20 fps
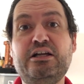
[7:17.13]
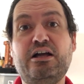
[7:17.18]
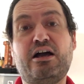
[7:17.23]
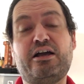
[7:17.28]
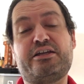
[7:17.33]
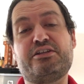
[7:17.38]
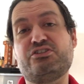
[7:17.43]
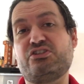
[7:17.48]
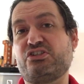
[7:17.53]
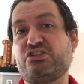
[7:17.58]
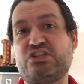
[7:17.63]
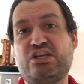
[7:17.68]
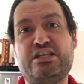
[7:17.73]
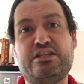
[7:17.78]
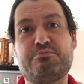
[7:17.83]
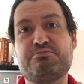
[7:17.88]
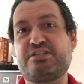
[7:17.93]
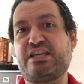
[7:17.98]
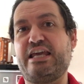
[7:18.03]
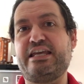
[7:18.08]
I can just see
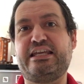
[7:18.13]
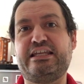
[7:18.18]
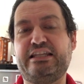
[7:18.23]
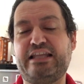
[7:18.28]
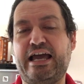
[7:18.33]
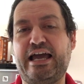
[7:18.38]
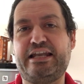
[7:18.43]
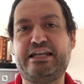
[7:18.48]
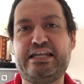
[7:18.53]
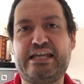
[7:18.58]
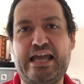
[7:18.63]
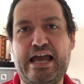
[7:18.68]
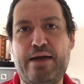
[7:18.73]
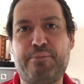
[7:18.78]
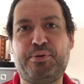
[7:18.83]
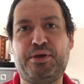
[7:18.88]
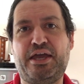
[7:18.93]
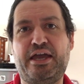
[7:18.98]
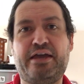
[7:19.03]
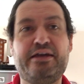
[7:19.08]
them taking the
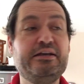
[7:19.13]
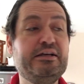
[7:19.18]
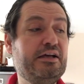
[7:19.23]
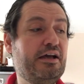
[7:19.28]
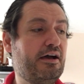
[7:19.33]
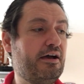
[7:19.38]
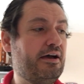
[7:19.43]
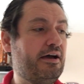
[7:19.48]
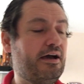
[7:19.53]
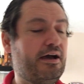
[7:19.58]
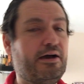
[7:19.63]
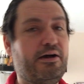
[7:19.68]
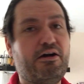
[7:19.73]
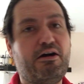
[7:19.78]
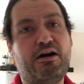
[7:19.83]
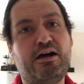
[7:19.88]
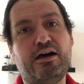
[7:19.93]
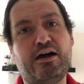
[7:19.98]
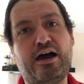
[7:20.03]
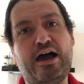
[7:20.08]
handicap here.
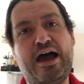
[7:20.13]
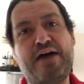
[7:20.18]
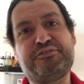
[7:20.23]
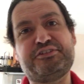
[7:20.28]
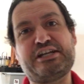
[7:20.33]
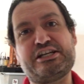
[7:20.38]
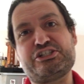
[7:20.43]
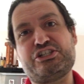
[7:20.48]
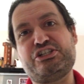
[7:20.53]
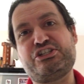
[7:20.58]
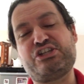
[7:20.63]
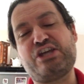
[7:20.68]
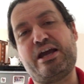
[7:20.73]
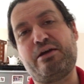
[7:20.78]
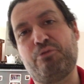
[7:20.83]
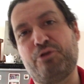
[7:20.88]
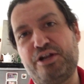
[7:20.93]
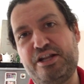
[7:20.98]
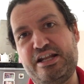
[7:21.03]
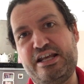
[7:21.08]
I haven't actually
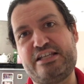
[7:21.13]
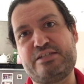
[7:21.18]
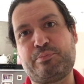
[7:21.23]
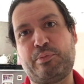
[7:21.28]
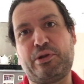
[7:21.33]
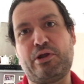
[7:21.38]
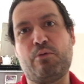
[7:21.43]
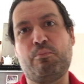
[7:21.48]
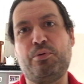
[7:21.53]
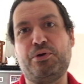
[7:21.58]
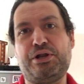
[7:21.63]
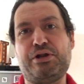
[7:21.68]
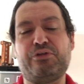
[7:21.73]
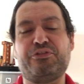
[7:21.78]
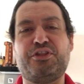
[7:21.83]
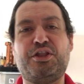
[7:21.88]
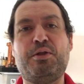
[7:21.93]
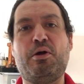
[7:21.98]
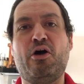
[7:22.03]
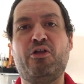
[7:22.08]
checked what it is, but I'll put it
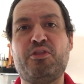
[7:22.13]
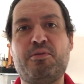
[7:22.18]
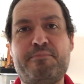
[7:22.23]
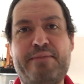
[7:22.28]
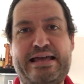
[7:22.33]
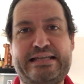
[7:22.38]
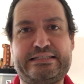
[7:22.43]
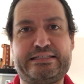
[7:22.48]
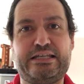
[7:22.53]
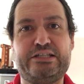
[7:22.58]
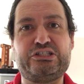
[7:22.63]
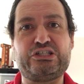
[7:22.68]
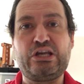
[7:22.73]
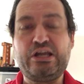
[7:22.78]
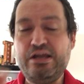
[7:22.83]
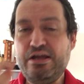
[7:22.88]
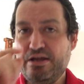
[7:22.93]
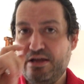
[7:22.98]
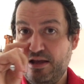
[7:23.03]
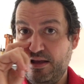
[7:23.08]
on the message.
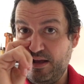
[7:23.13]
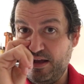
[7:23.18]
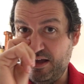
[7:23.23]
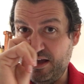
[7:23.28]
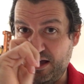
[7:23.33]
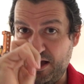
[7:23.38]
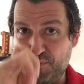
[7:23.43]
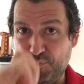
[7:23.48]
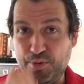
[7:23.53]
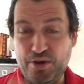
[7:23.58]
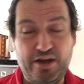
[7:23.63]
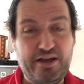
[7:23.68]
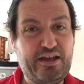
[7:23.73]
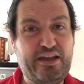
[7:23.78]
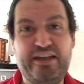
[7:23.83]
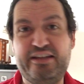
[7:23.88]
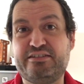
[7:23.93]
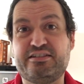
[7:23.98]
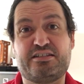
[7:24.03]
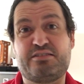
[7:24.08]
But
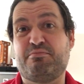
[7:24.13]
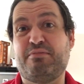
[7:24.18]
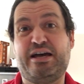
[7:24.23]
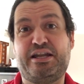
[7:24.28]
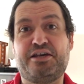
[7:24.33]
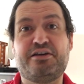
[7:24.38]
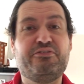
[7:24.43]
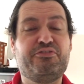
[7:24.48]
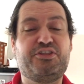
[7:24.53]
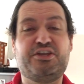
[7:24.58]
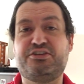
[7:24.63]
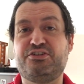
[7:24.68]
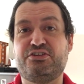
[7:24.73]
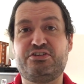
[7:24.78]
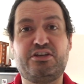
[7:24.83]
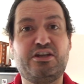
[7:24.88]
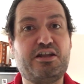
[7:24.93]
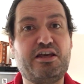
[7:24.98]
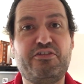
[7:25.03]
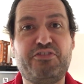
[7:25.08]
it doesn't matter.
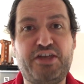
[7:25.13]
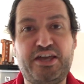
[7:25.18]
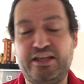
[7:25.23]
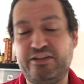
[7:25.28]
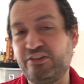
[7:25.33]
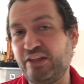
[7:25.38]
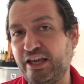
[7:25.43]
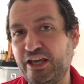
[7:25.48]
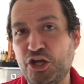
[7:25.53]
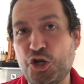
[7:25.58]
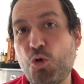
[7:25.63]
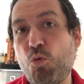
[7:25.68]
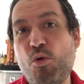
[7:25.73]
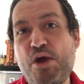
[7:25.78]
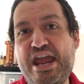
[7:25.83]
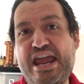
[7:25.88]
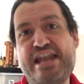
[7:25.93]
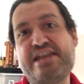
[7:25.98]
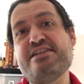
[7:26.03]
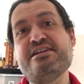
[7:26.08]
They're gonna
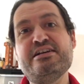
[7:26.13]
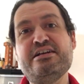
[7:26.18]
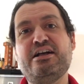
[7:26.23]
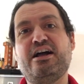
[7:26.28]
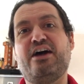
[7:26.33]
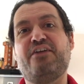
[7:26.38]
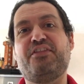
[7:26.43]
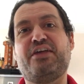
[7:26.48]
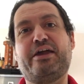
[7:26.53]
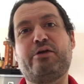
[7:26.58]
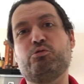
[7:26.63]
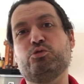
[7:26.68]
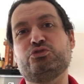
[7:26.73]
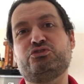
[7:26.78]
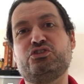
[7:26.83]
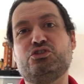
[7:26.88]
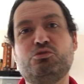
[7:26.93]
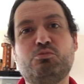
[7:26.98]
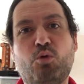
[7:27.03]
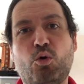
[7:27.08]
win, and they will
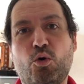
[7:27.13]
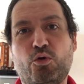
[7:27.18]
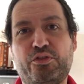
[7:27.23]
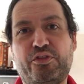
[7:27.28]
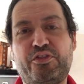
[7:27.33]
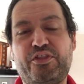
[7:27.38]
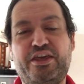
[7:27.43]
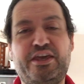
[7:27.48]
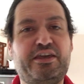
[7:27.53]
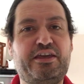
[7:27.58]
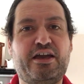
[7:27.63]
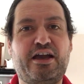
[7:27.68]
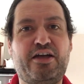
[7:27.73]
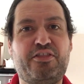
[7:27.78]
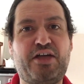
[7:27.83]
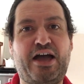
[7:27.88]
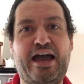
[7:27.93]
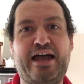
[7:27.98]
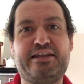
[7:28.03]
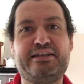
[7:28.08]
do more than
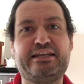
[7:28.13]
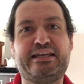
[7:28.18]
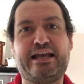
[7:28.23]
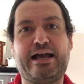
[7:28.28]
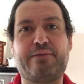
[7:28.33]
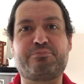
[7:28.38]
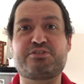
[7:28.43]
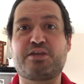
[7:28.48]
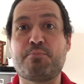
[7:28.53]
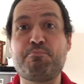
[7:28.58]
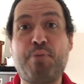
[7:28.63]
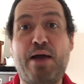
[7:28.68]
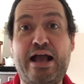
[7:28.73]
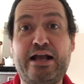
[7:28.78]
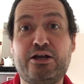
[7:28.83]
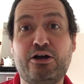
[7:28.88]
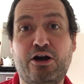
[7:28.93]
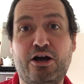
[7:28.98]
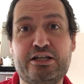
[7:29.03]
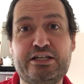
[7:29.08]
the handicap. So
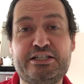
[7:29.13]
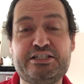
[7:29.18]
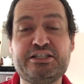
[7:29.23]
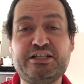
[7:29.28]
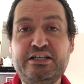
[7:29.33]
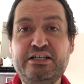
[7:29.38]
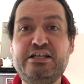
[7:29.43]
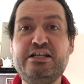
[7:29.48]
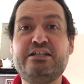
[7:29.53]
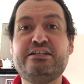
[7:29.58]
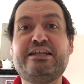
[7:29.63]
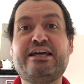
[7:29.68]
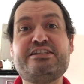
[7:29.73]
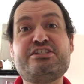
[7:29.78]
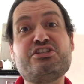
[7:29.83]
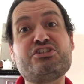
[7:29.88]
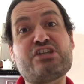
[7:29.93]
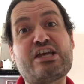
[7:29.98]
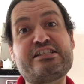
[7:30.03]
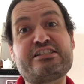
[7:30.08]
back Ireland, ladies
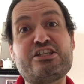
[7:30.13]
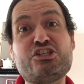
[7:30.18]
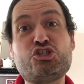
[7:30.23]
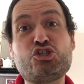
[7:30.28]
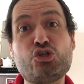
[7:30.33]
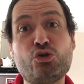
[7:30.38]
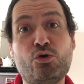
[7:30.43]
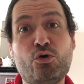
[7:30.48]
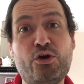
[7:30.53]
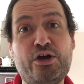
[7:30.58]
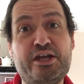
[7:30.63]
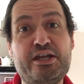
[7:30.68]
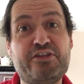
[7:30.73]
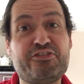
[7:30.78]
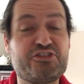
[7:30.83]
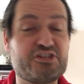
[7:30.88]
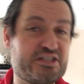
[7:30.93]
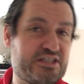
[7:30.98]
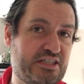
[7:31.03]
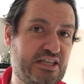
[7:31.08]
and gents. Enjoy
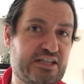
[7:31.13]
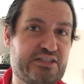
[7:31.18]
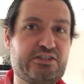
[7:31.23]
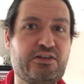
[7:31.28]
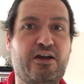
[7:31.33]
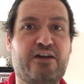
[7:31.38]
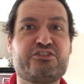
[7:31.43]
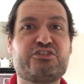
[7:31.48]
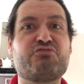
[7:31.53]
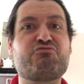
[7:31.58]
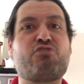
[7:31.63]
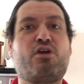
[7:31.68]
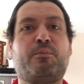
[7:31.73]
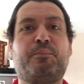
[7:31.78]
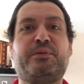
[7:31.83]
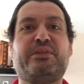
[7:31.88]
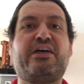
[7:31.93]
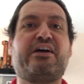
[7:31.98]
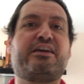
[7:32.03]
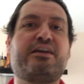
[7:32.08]
the 6 hours of
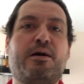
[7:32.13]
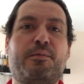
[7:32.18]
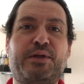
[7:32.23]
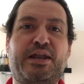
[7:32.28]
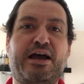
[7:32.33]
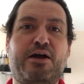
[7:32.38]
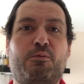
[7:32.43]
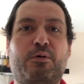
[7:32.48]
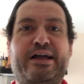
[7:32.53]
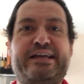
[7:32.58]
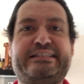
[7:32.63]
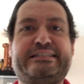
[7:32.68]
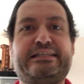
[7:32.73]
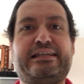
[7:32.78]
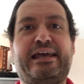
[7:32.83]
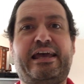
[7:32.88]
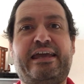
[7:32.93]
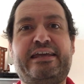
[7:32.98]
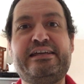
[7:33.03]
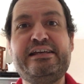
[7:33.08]
rugby that are coming our way
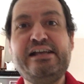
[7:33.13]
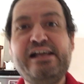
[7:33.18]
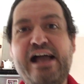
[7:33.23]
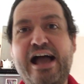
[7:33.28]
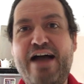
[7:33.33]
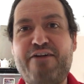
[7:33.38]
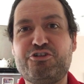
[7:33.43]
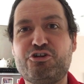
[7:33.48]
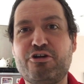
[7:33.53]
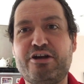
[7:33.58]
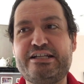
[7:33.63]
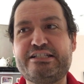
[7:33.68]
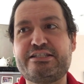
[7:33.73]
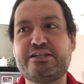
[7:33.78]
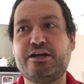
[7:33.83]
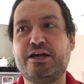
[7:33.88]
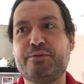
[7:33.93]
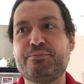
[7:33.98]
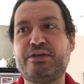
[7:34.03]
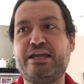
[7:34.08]
today. Have a great
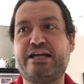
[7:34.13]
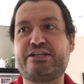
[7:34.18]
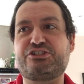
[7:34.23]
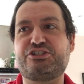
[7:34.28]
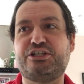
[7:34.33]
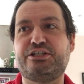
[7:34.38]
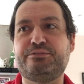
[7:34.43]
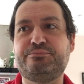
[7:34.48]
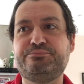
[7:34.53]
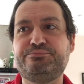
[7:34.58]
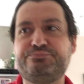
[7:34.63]
time. Catch you.